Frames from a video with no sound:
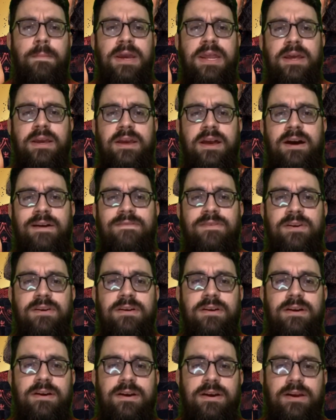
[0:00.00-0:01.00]
to cover.
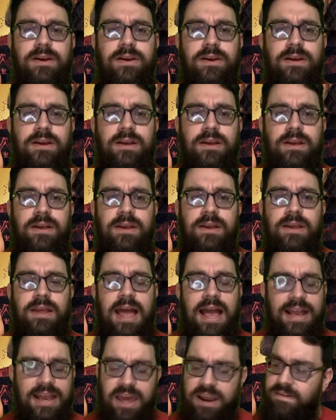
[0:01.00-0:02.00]

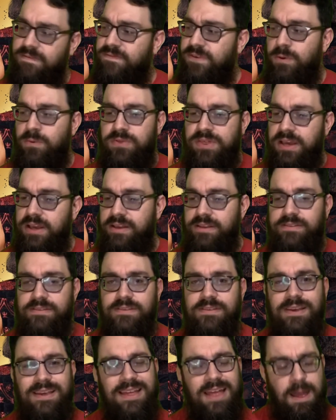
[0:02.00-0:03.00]
I got a few things
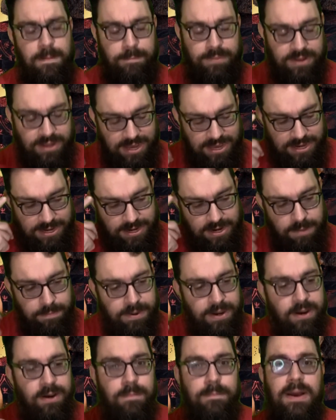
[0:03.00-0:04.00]
I'm planning up
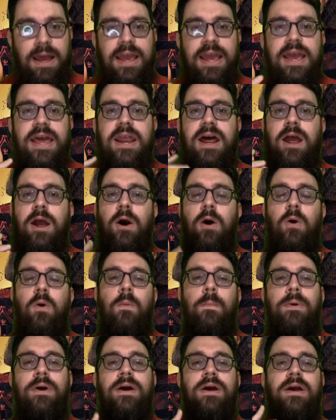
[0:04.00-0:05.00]
here in my head. I
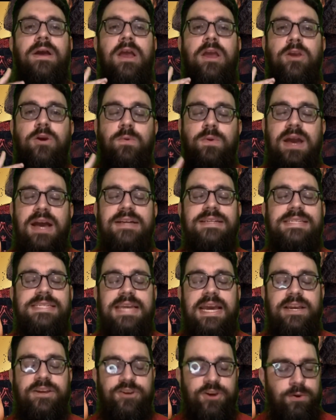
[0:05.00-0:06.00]
hope you guys
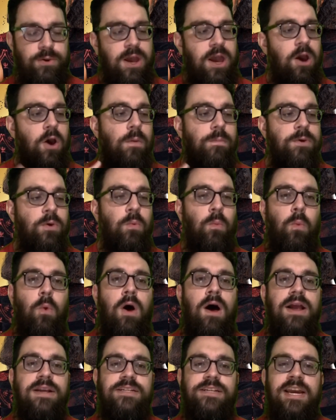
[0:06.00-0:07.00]
stay tuned. I hope you
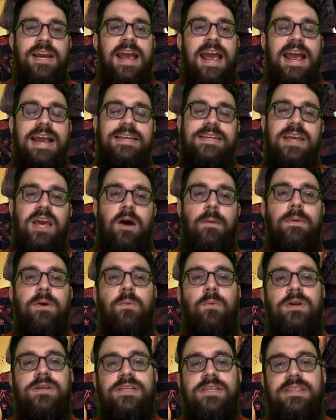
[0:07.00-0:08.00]
watch and tell me
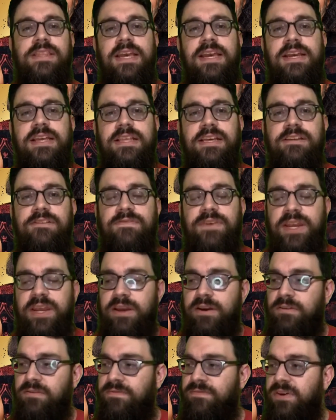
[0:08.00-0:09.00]
what you think of these
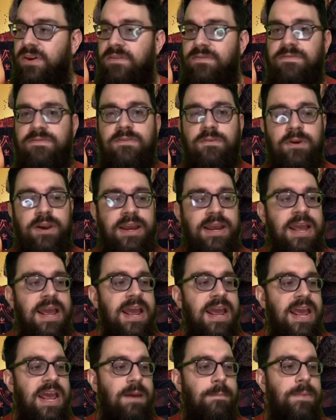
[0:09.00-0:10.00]
videos. Feel free.
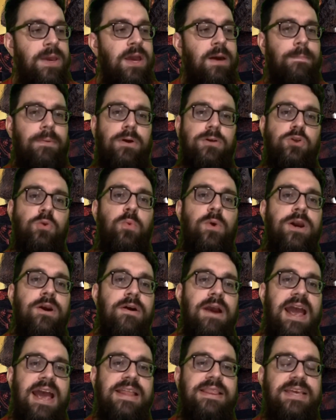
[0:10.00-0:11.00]
Hit me up on
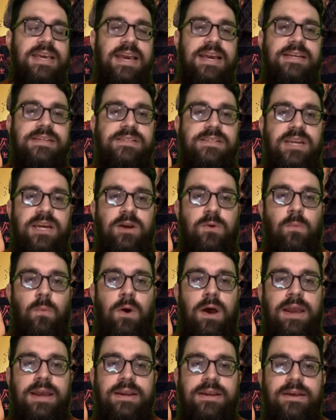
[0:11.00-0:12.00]
Twitter at
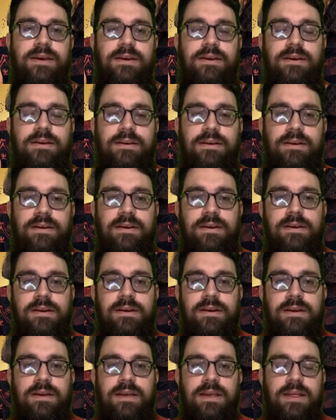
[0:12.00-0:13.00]
@TheAceNickWhite.
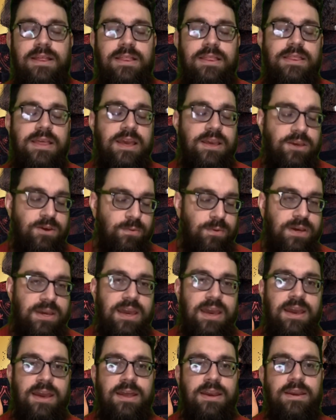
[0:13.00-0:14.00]
Thank you
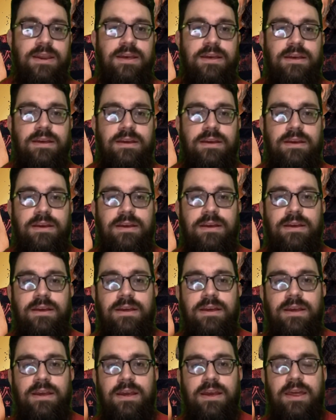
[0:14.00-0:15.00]
again.
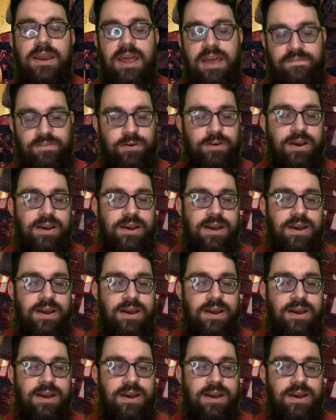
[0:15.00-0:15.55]
Have a great